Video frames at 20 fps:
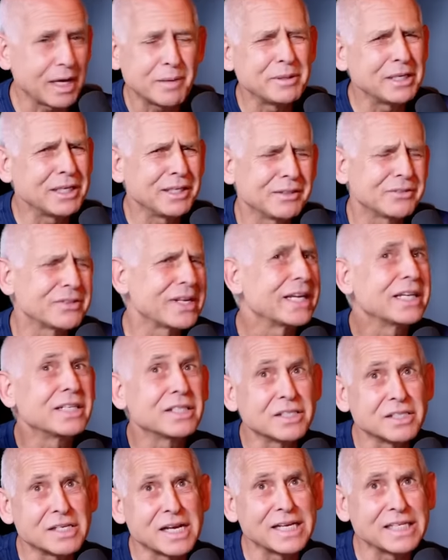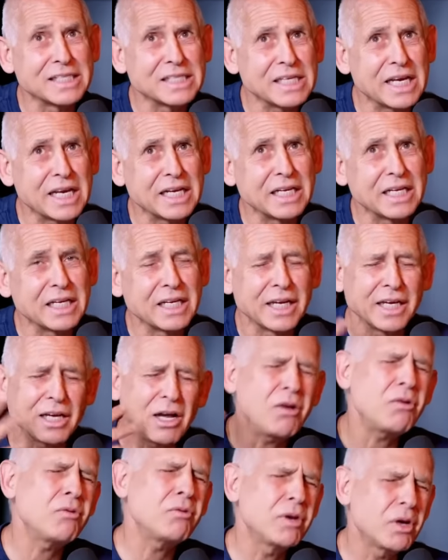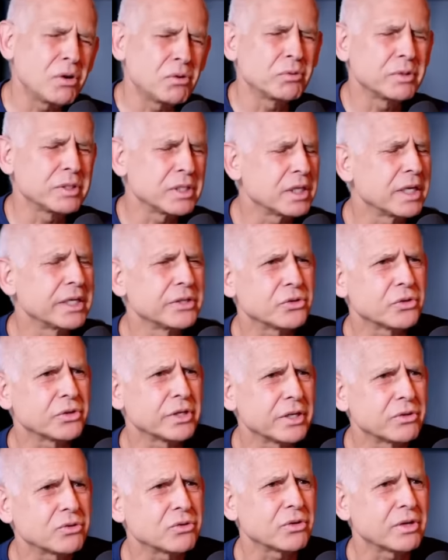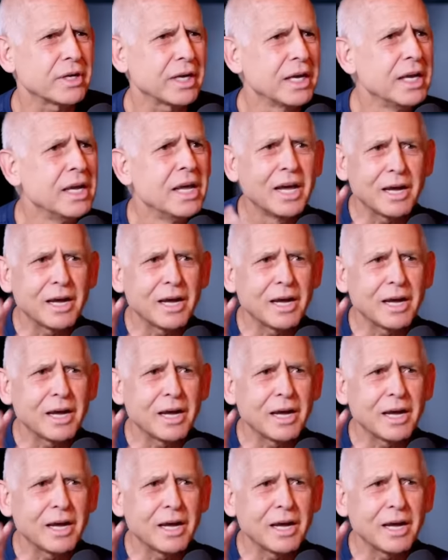I mean, it's like, it's a nice day today. Oh, no, it was nicer yesterday.